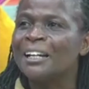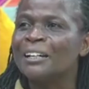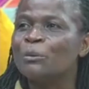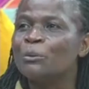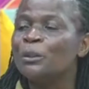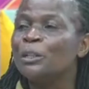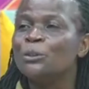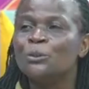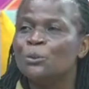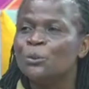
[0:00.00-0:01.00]
and we
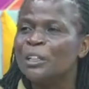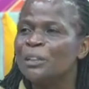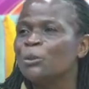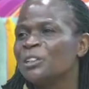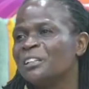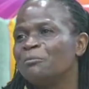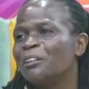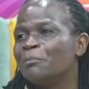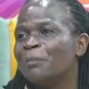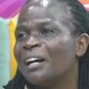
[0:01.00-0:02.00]
knew he wasn't
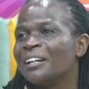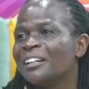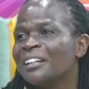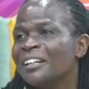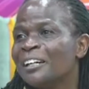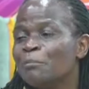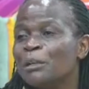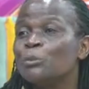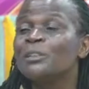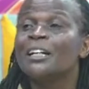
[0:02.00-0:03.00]
very bad,
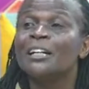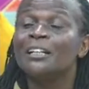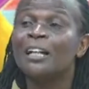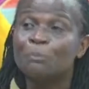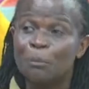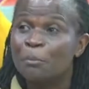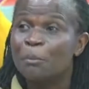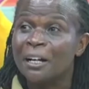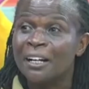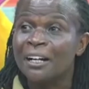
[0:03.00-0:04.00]
but we started that
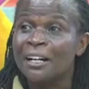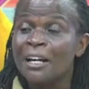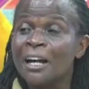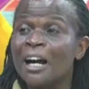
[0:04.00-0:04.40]
propaganda.